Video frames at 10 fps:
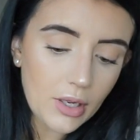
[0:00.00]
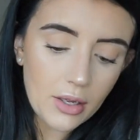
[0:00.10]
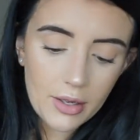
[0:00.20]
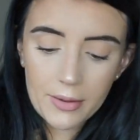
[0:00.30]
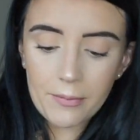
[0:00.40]

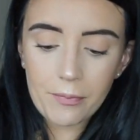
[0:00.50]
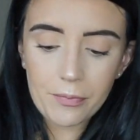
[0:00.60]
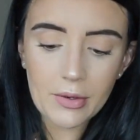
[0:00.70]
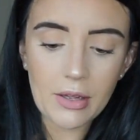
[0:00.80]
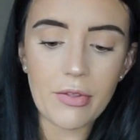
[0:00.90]

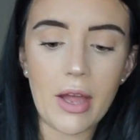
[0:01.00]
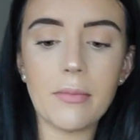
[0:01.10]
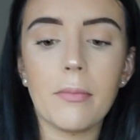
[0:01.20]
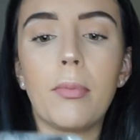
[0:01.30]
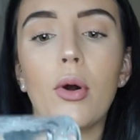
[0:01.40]
I've
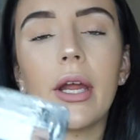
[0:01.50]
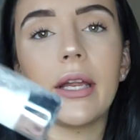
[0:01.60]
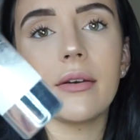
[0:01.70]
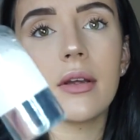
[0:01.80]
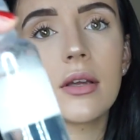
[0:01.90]
then put
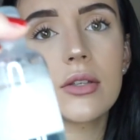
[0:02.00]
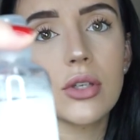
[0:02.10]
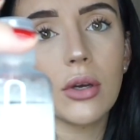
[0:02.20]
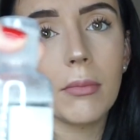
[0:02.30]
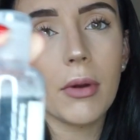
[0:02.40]
in
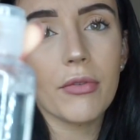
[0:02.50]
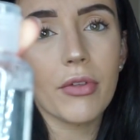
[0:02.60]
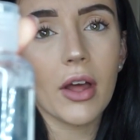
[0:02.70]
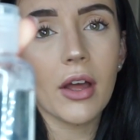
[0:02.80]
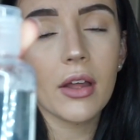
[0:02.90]
some of
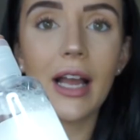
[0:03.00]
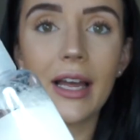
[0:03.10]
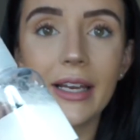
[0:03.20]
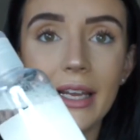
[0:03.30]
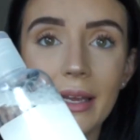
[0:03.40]
the
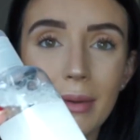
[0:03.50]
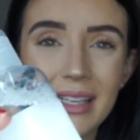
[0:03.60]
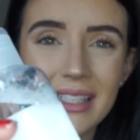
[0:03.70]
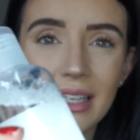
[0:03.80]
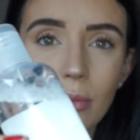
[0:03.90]
Garnier
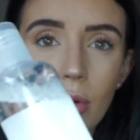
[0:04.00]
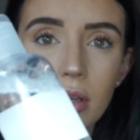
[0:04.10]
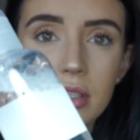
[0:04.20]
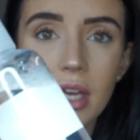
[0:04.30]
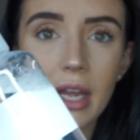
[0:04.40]
micellar
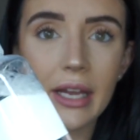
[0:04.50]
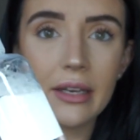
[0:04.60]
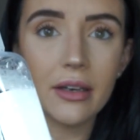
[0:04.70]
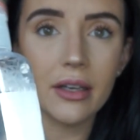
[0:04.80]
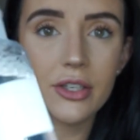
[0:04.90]
water
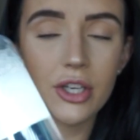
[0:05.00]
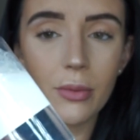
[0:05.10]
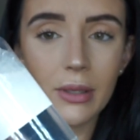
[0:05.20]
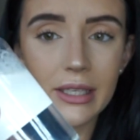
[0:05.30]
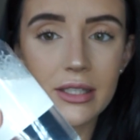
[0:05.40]

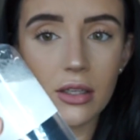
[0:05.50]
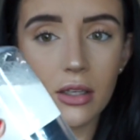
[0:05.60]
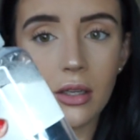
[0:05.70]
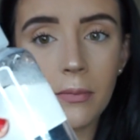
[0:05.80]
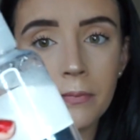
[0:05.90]
into a
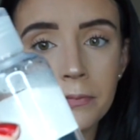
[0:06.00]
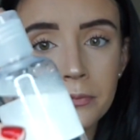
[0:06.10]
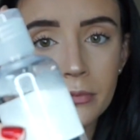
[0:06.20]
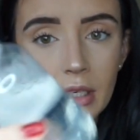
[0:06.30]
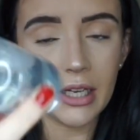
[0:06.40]
little
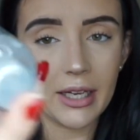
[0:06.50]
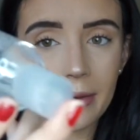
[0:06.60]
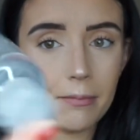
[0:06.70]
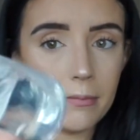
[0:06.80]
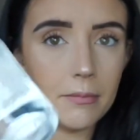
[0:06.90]

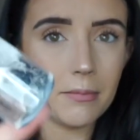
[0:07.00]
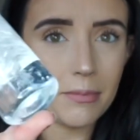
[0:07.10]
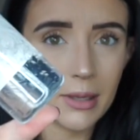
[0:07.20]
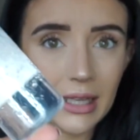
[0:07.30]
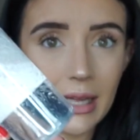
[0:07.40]

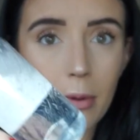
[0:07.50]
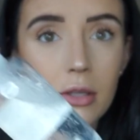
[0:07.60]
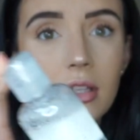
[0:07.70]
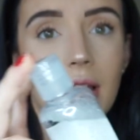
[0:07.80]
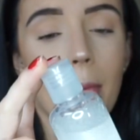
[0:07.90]
clear
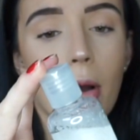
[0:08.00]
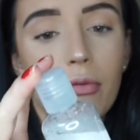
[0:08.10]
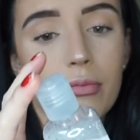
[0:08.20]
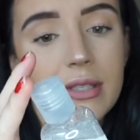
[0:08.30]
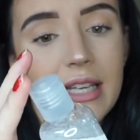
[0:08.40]
bottle that I bought
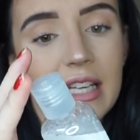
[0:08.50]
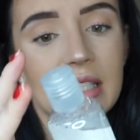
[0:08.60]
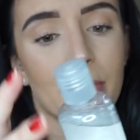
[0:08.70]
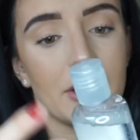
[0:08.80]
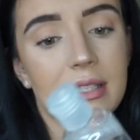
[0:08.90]
from
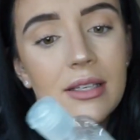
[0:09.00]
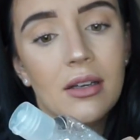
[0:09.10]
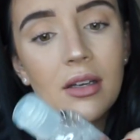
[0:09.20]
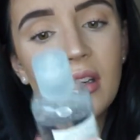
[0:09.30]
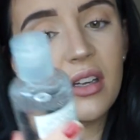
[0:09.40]
Sainsbury's.
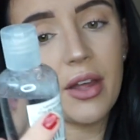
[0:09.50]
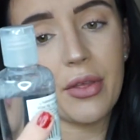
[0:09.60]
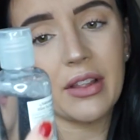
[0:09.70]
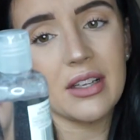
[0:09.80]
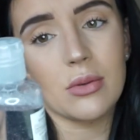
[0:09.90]
I
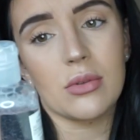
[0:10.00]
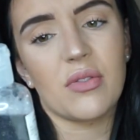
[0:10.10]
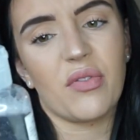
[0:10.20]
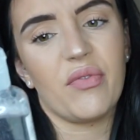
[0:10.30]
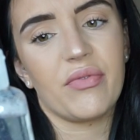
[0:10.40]
think this
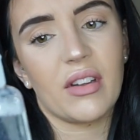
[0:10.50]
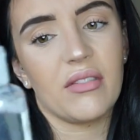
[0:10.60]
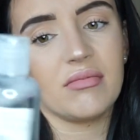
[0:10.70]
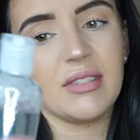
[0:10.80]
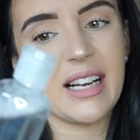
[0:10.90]
was
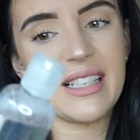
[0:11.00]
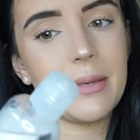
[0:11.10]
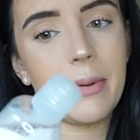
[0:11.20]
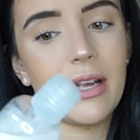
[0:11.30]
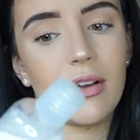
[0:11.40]

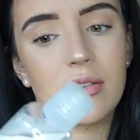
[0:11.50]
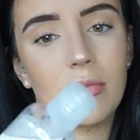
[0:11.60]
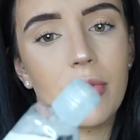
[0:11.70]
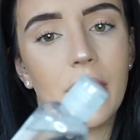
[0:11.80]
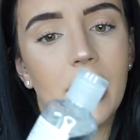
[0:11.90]
90p or
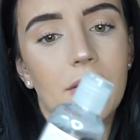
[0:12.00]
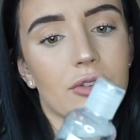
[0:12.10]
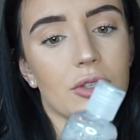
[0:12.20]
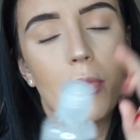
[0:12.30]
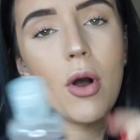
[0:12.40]
something, and I've
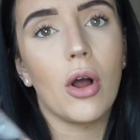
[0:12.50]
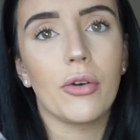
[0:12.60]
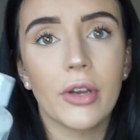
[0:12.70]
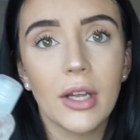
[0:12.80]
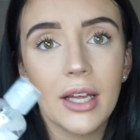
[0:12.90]
just
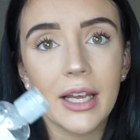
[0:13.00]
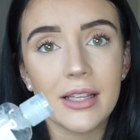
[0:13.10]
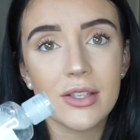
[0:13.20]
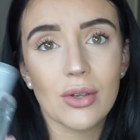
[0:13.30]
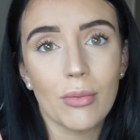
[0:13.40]
poured
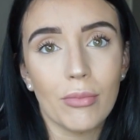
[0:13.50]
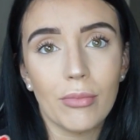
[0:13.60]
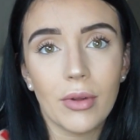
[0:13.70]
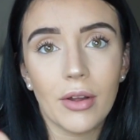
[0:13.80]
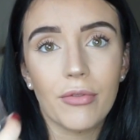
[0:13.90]
in
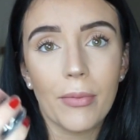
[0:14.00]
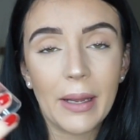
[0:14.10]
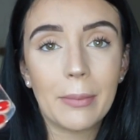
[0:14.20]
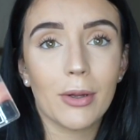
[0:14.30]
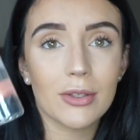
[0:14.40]
some of the
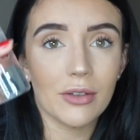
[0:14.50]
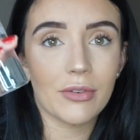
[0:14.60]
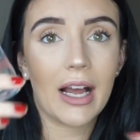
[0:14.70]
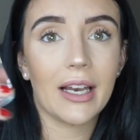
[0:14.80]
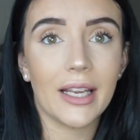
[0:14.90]
big bottle
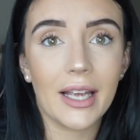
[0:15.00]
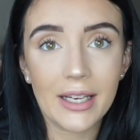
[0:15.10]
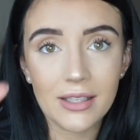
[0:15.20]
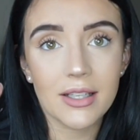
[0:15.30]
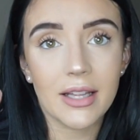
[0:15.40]
of Garnier
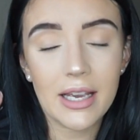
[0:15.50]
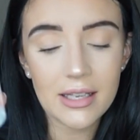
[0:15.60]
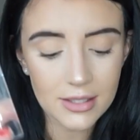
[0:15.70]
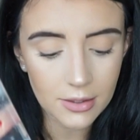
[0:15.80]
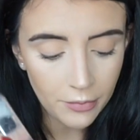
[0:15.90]
into
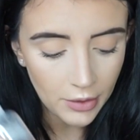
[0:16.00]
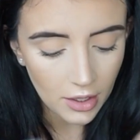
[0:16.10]
this